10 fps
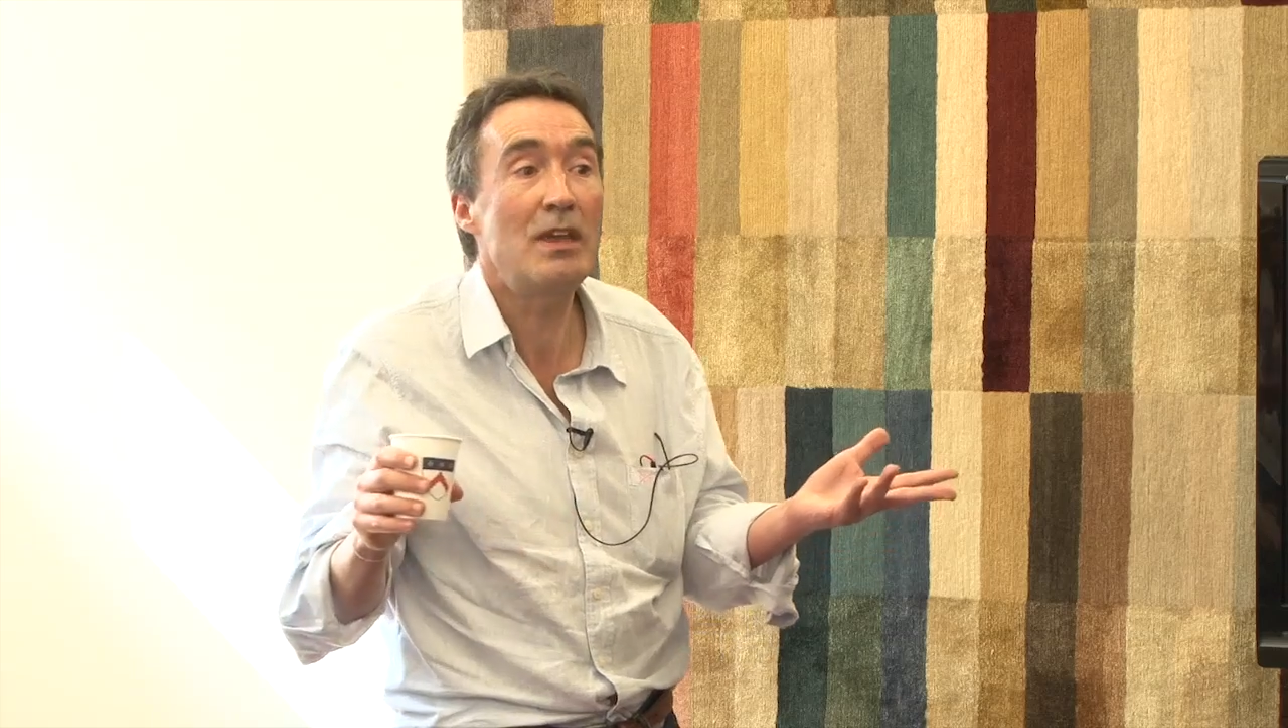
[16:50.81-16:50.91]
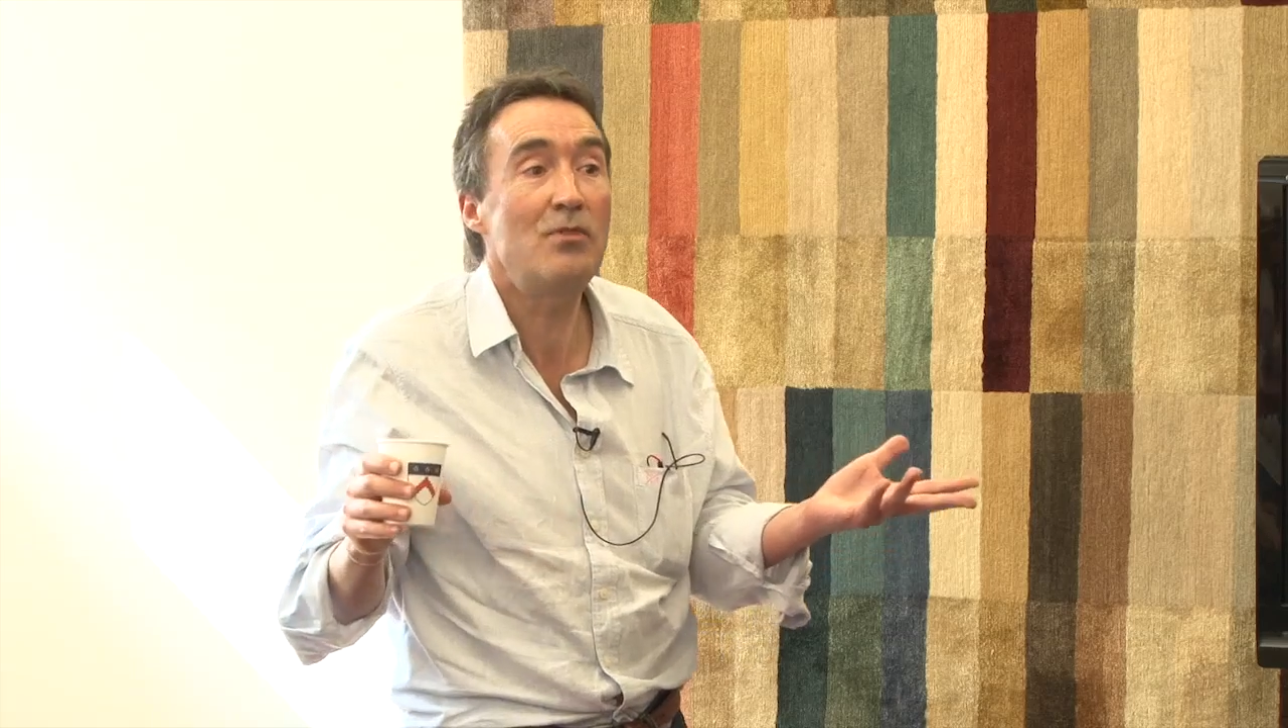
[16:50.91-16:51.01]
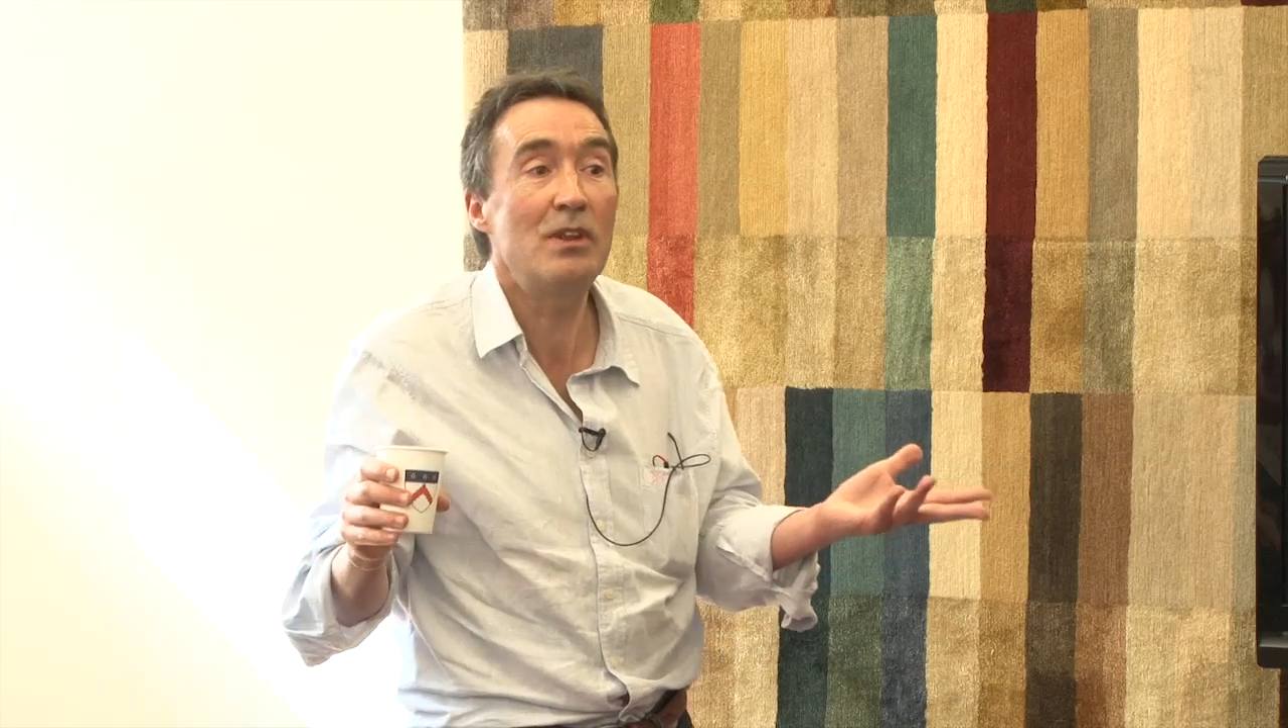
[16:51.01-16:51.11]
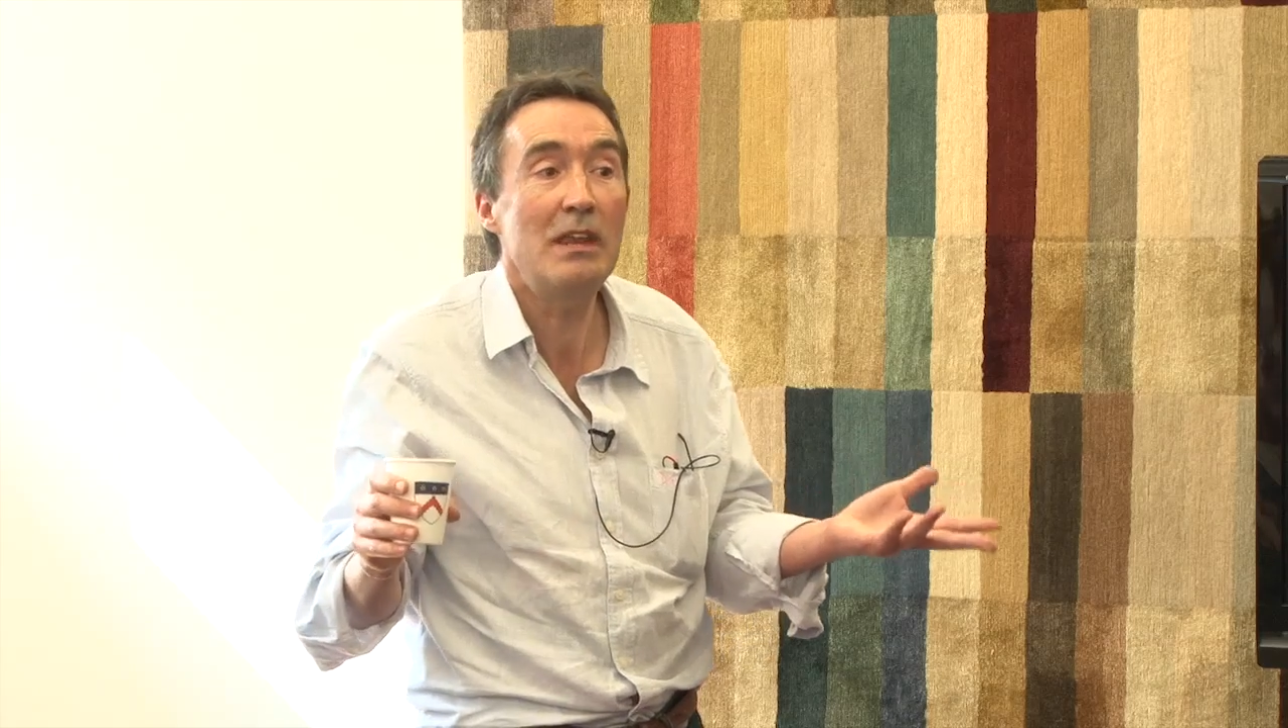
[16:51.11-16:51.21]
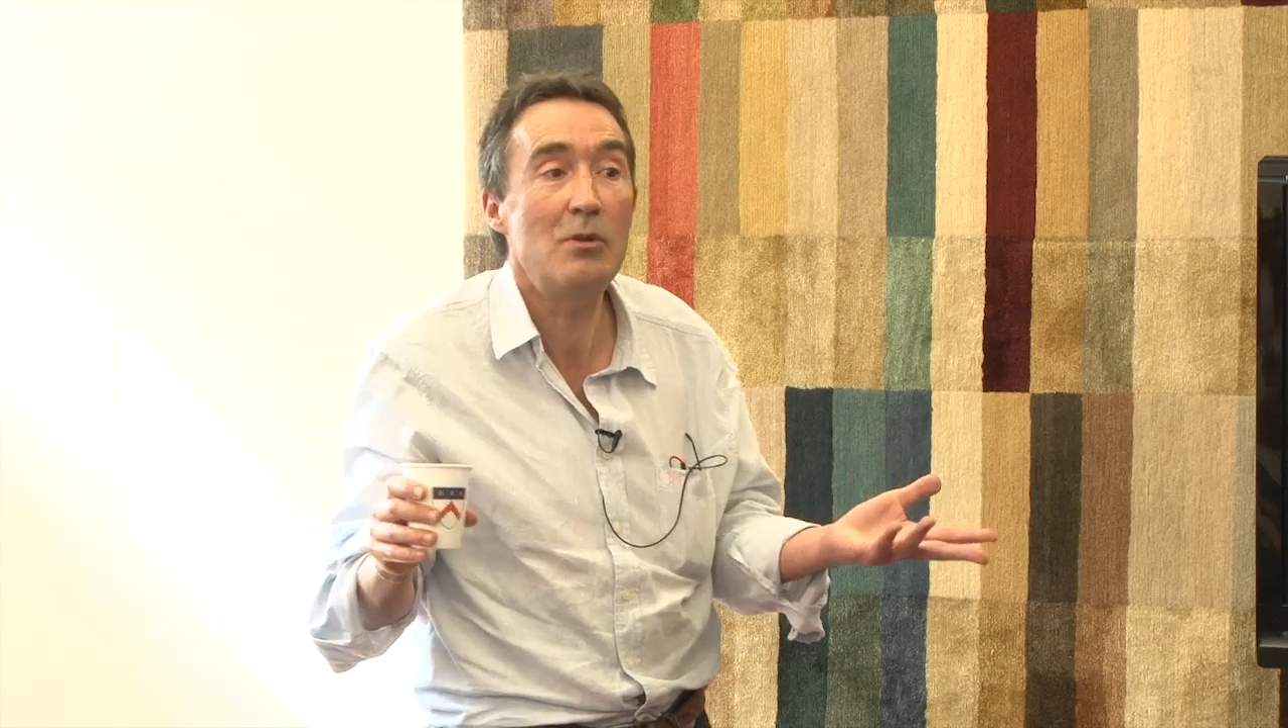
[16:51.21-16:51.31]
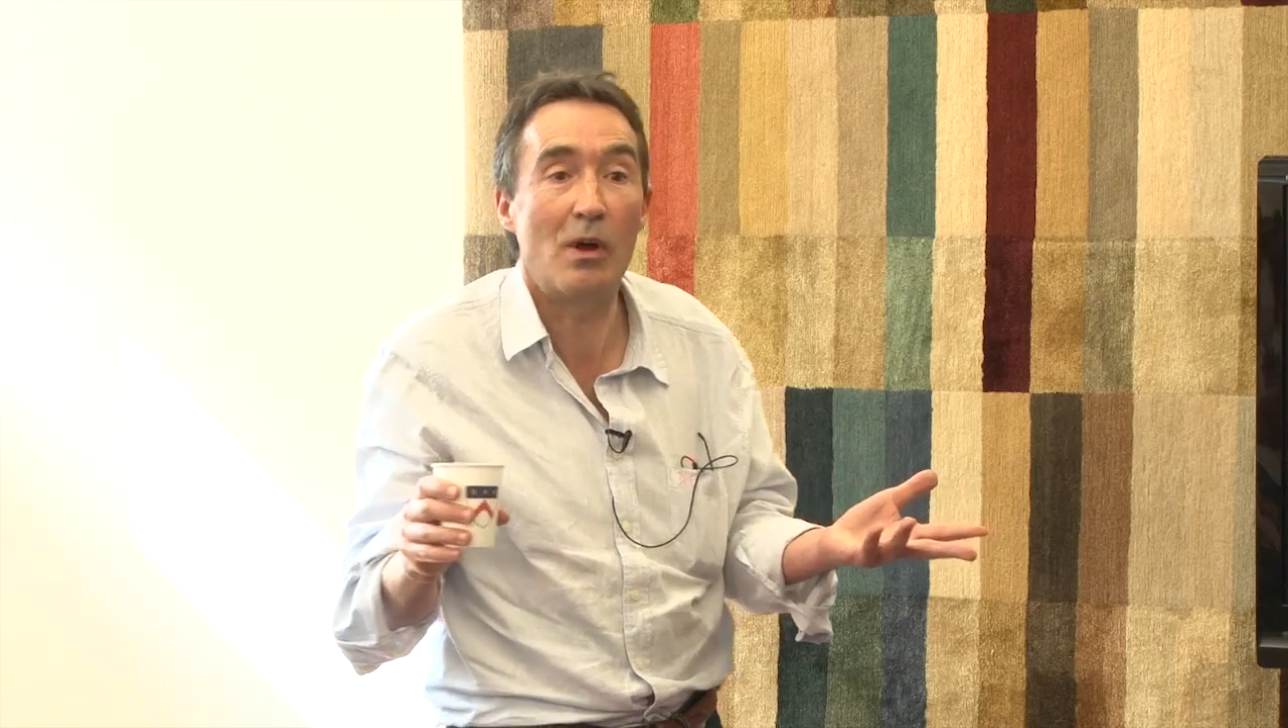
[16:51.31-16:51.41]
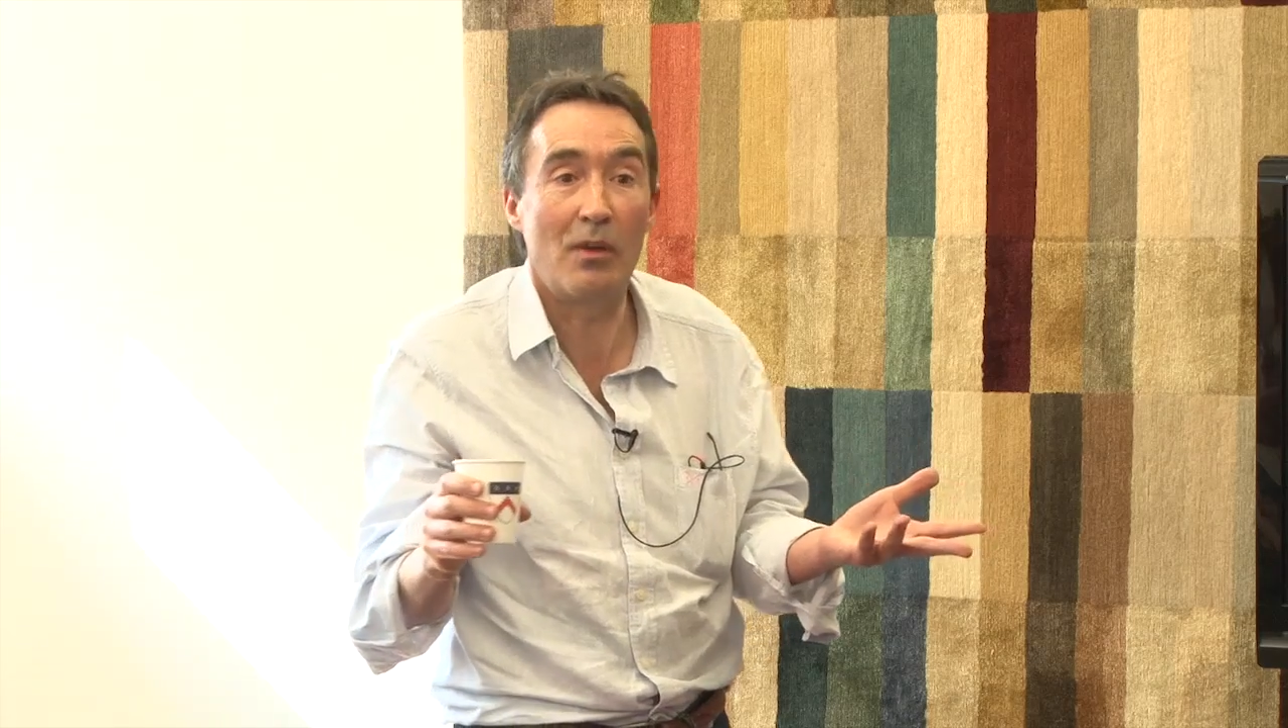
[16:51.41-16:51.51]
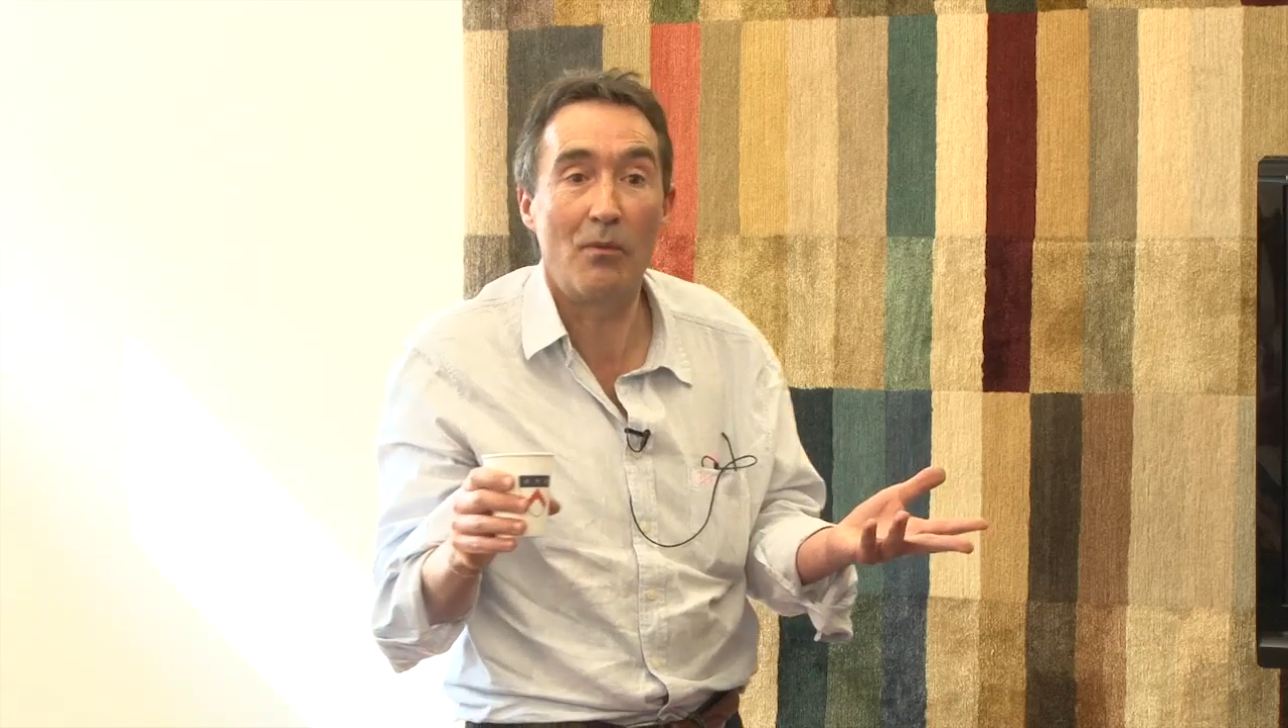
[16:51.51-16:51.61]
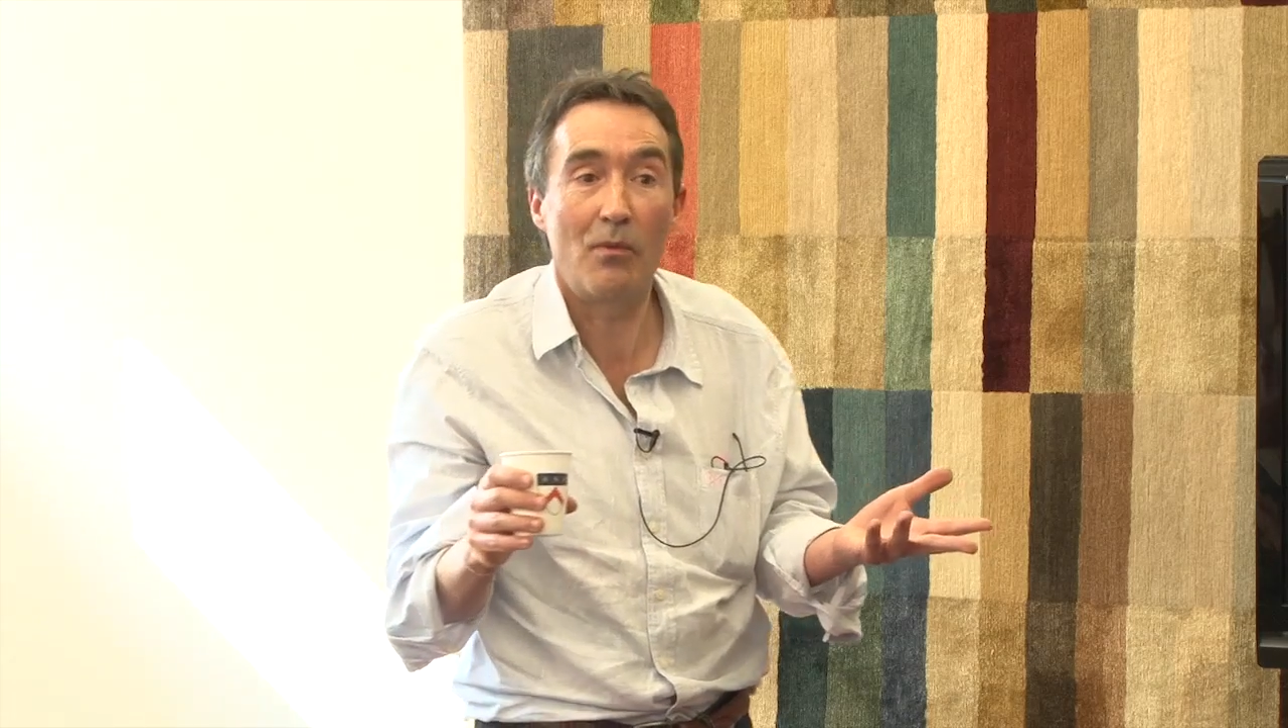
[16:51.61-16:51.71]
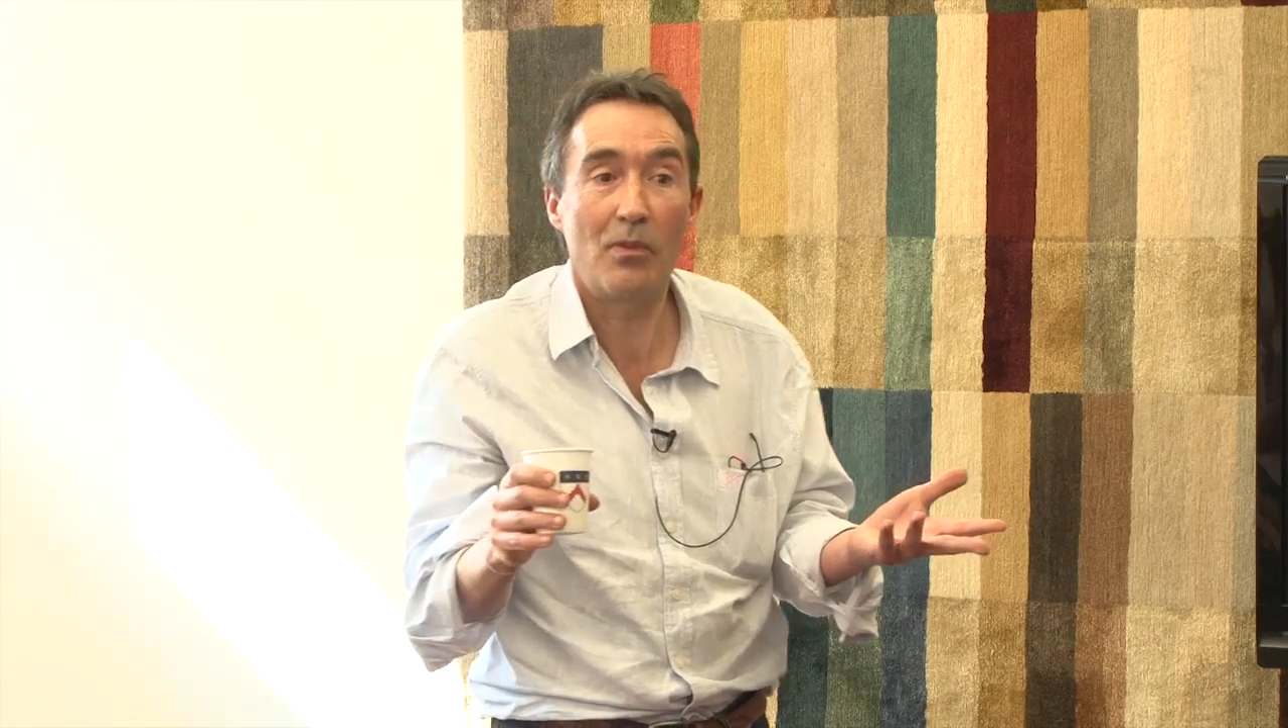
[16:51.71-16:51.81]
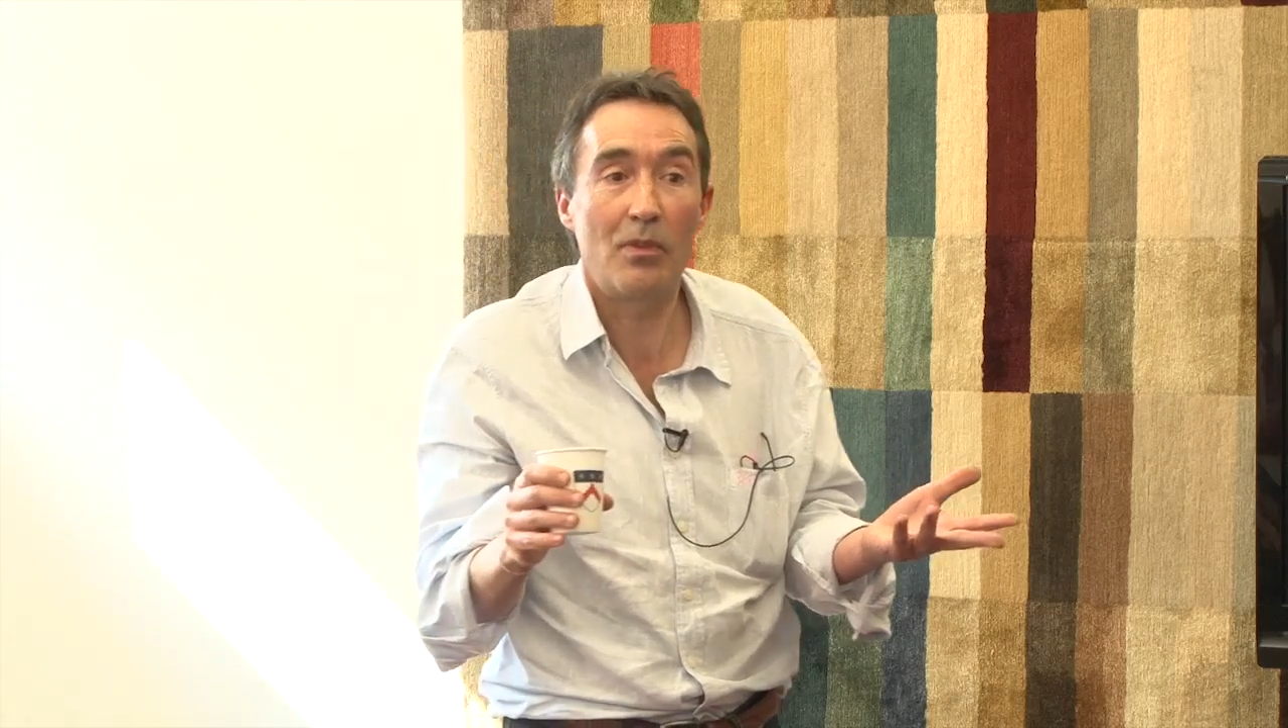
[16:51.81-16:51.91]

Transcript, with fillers: even need one?